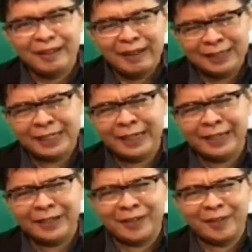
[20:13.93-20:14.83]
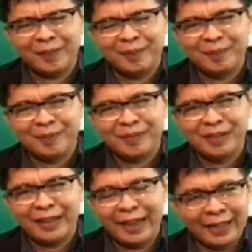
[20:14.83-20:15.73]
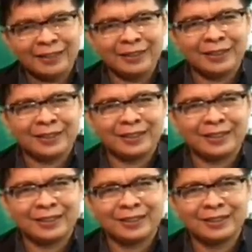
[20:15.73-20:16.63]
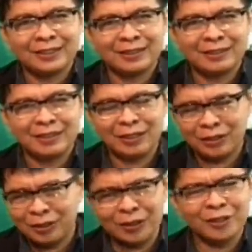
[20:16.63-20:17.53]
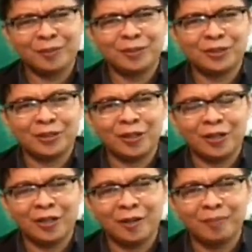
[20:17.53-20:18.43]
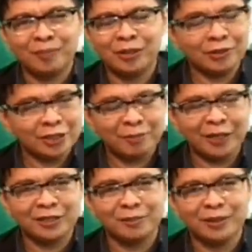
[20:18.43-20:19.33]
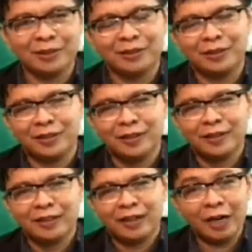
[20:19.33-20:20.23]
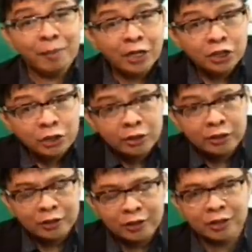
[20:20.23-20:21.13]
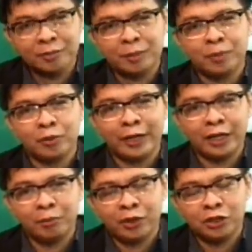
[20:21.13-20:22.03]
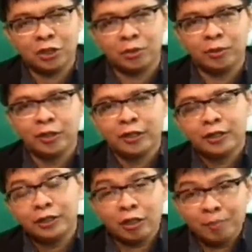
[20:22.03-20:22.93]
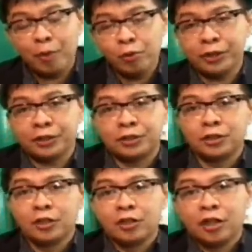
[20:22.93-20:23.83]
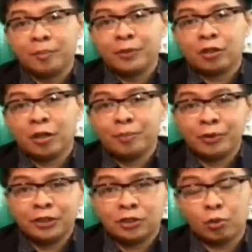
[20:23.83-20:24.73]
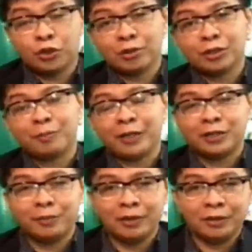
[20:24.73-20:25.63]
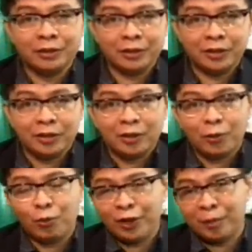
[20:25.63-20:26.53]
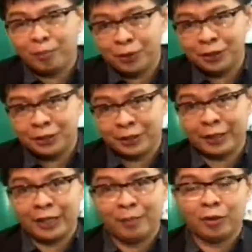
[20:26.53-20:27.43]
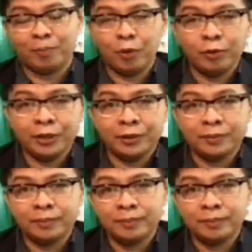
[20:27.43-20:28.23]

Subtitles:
as again, ethics in terms of the responsibility. I mentioned earlier, before we end up with the show, the components of the corporate social responsibility. We have first the economic component,